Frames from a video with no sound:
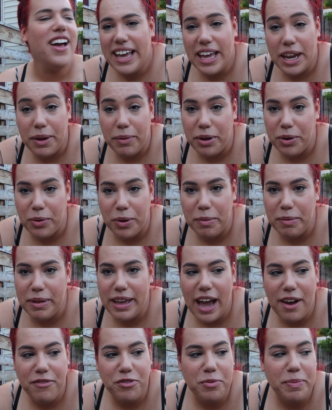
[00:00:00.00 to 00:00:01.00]
Anyway, normally
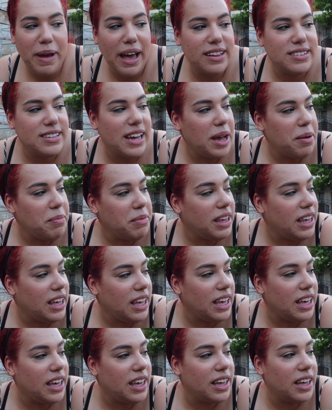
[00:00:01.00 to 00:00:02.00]
after bath time,
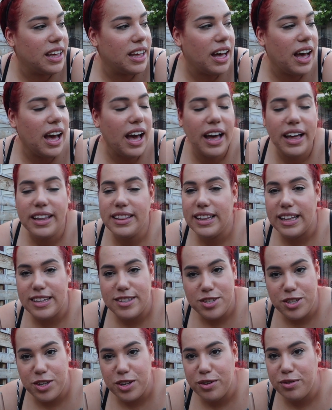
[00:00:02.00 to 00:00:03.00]
he
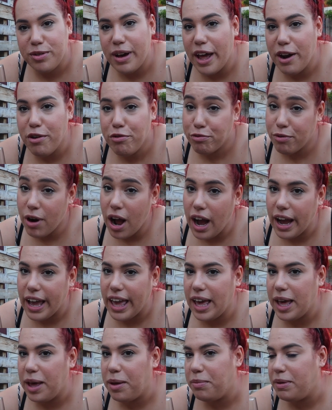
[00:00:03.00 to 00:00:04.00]
lets you kind of rock
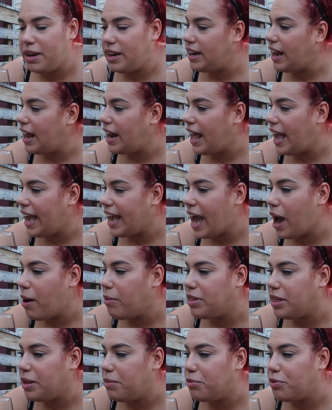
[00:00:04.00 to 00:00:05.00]
him and hang out
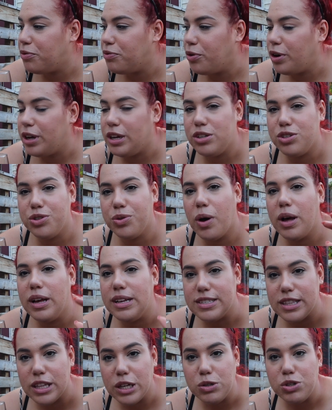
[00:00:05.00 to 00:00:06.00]
with him before you do all
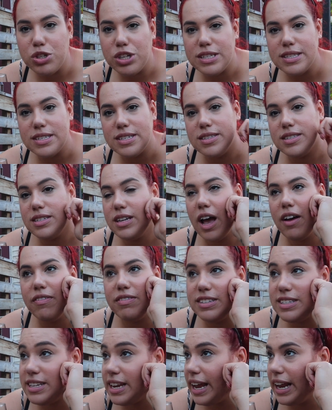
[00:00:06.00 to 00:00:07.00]
his lotions and stuff.
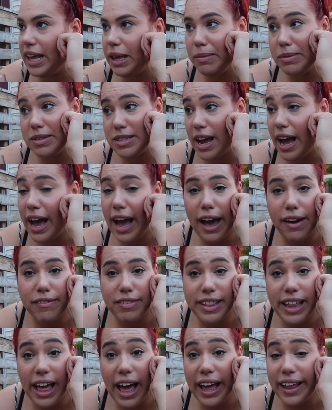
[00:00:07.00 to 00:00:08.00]
And tonight he was not
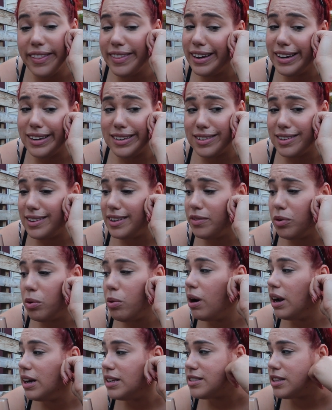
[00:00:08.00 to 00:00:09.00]
having that, and then he didn't even
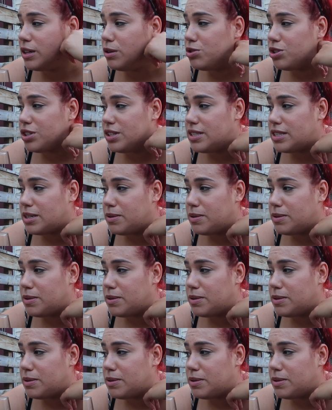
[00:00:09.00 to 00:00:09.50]
want his lotions.